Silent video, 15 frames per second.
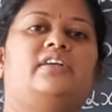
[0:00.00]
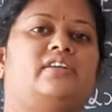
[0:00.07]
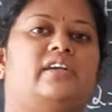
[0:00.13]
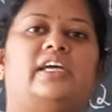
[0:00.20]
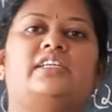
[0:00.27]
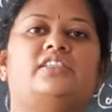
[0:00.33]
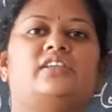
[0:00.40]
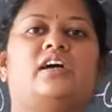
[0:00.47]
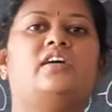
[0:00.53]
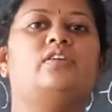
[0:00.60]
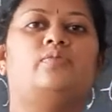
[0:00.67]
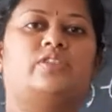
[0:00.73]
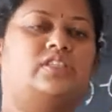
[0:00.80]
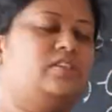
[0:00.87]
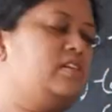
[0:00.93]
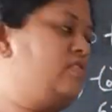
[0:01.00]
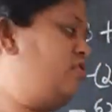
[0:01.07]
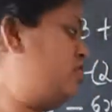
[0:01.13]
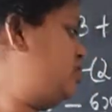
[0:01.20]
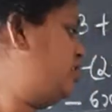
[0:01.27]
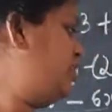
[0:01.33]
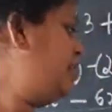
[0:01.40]
Nice tongue twister now
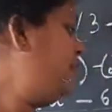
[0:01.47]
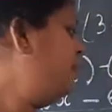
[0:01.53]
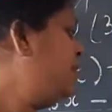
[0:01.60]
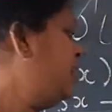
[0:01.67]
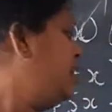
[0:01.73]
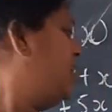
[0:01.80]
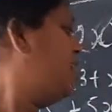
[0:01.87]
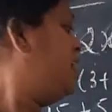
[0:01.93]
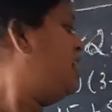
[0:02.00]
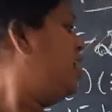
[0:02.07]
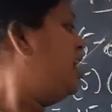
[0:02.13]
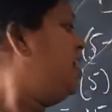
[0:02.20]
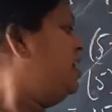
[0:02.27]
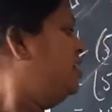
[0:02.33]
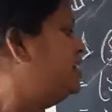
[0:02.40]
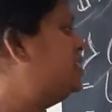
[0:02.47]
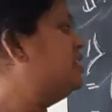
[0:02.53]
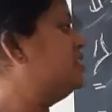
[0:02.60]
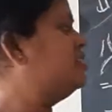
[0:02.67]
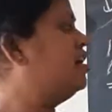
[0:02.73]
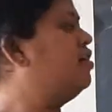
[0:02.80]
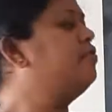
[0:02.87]
children. This
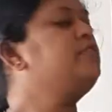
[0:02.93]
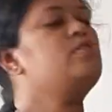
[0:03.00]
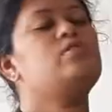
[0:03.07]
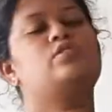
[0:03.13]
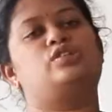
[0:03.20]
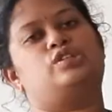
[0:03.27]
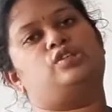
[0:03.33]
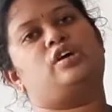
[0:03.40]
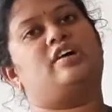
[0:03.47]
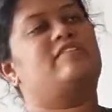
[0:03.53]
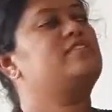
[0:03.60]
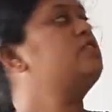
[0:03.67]
is how you solve.